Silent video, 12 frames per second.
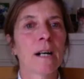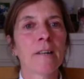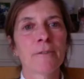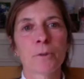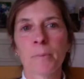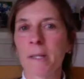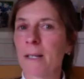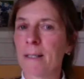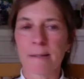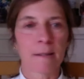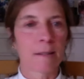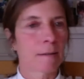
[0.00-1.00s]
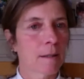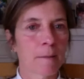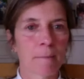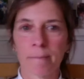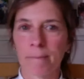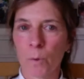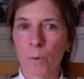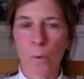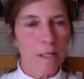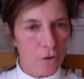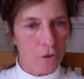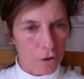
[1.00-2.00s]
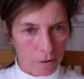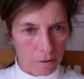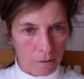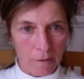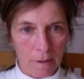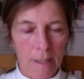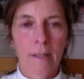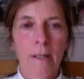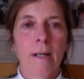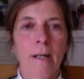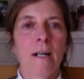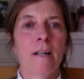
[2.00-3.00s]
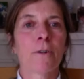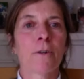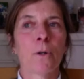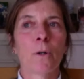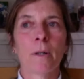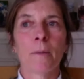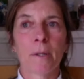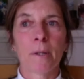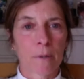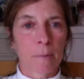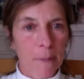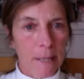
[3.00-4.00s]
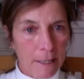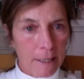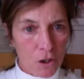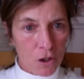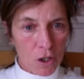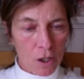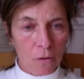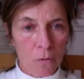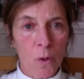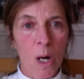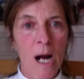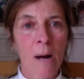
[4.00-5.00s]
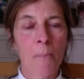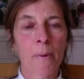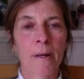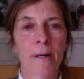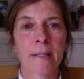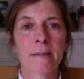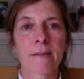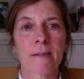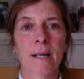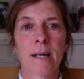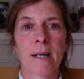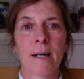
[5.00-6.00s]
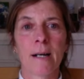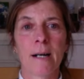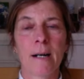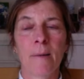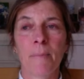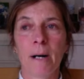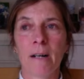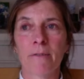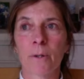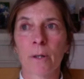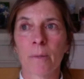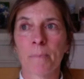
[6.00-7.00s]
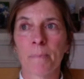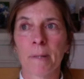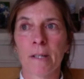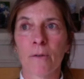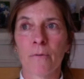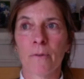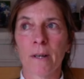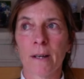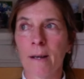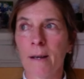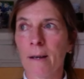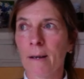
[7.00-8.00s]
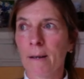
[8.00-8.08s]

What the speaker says: have to be asking them questions. I've got a bit of a picture of what happens. I've got a bit of a